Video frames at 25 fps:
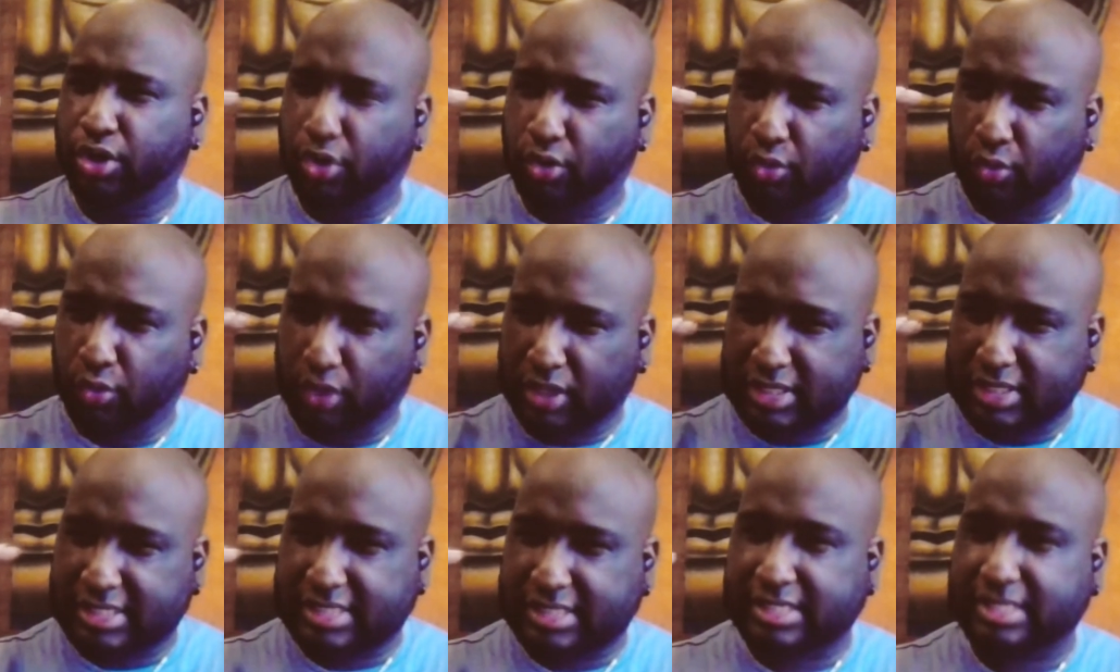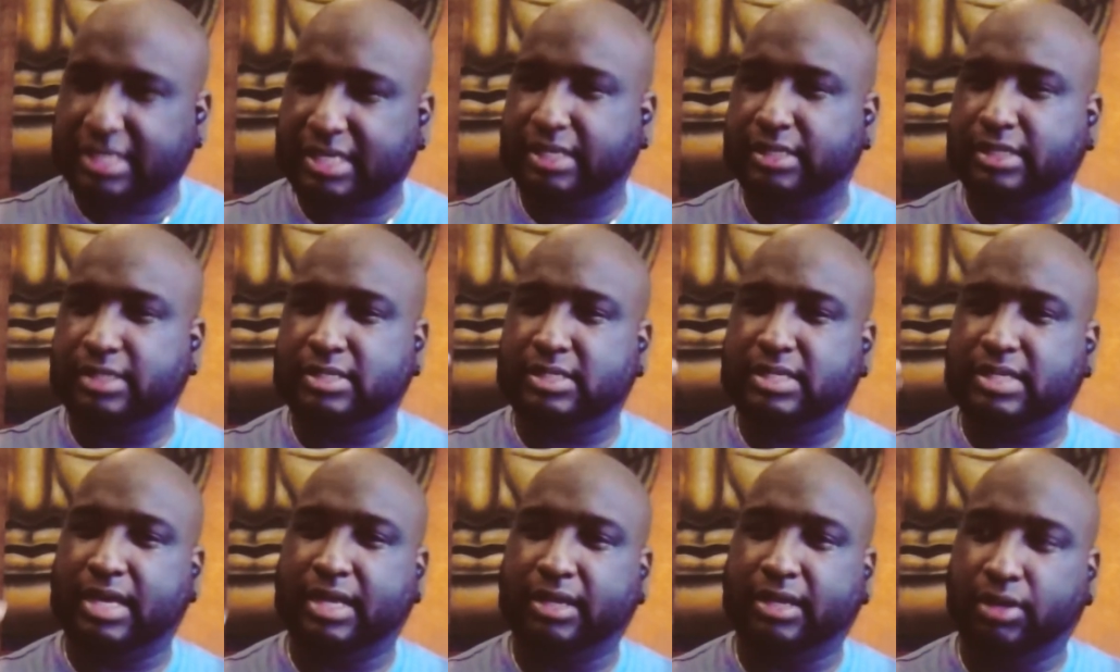know the skills
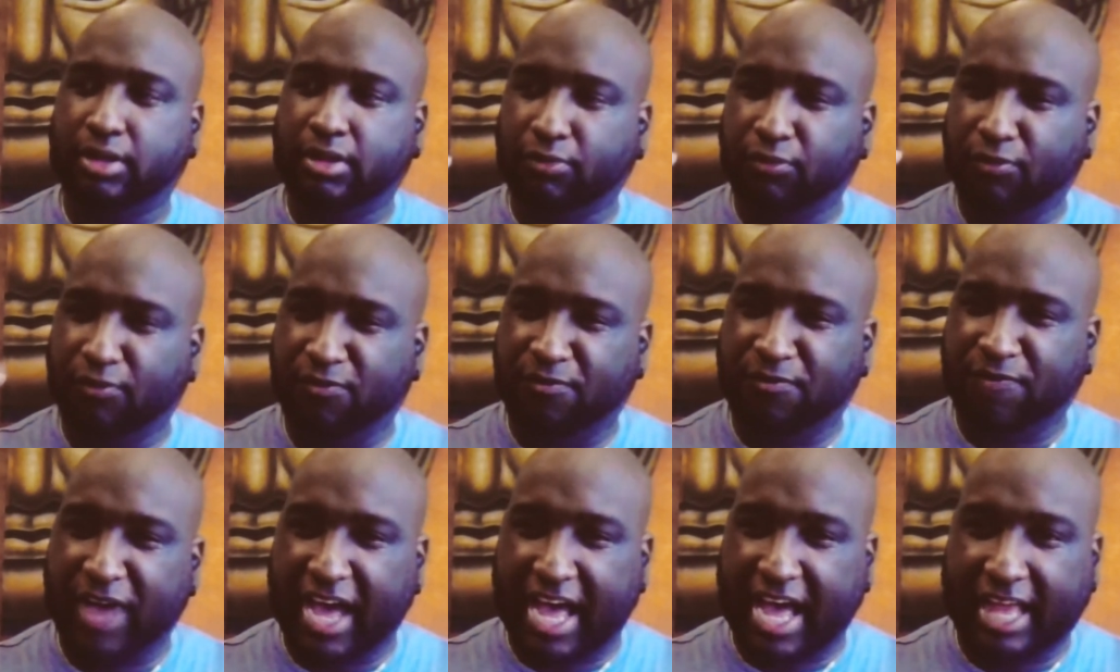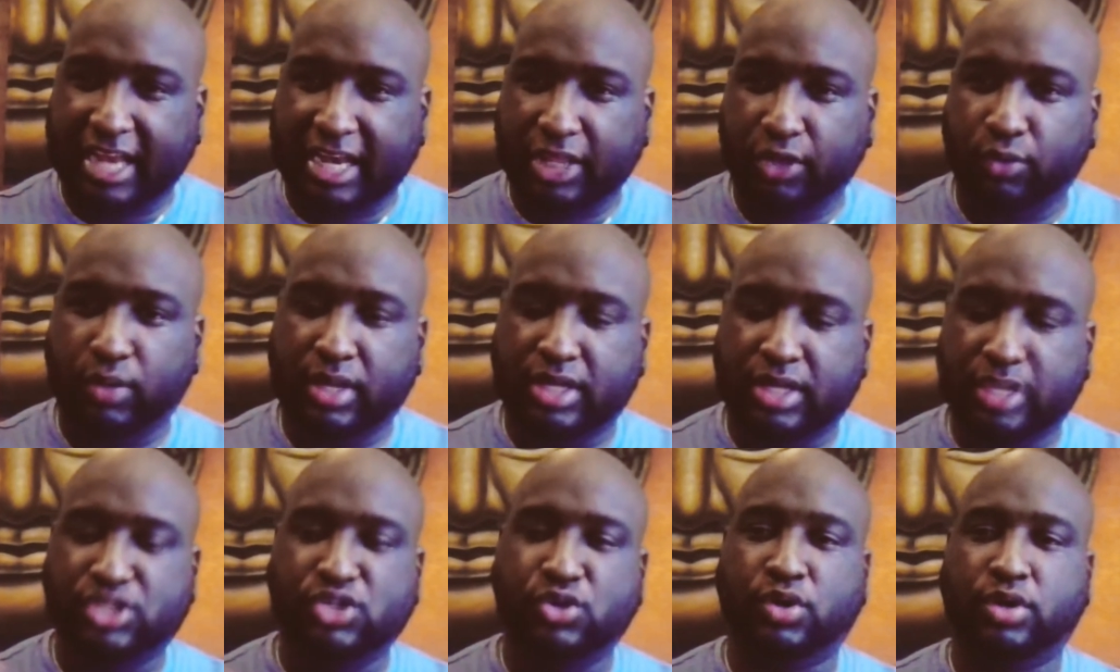and the value
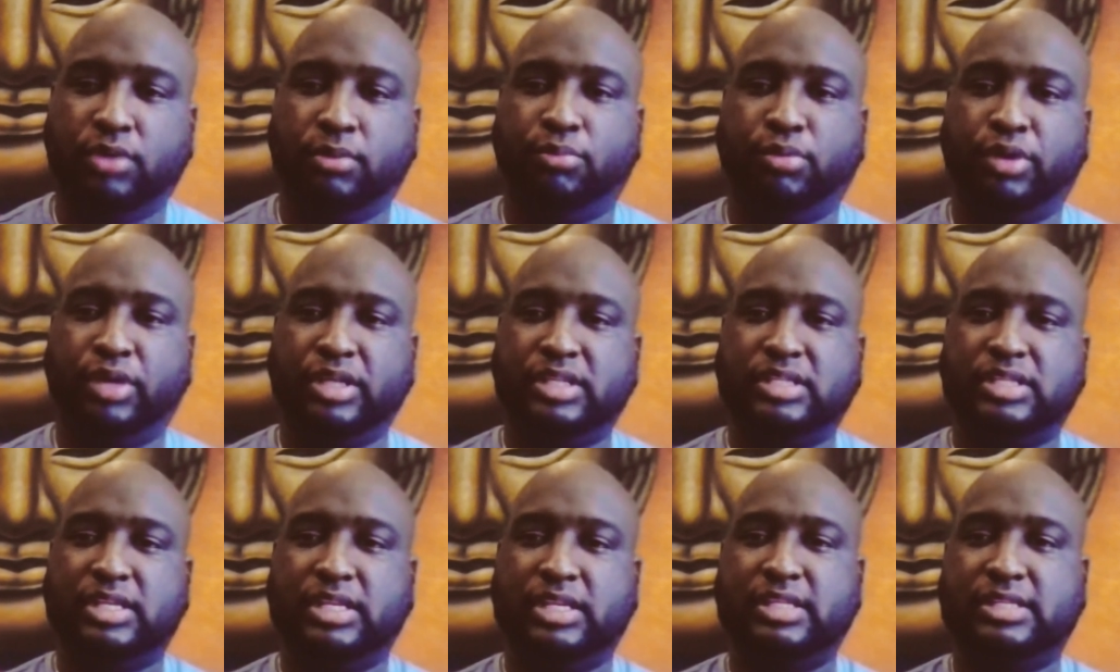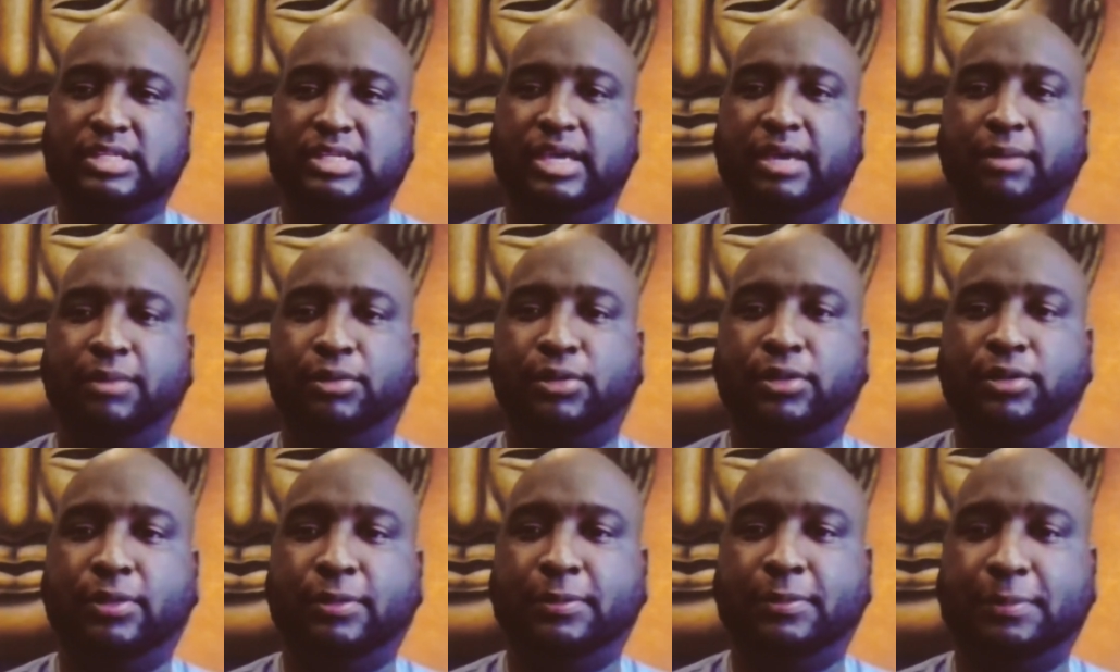that you can bring to the table.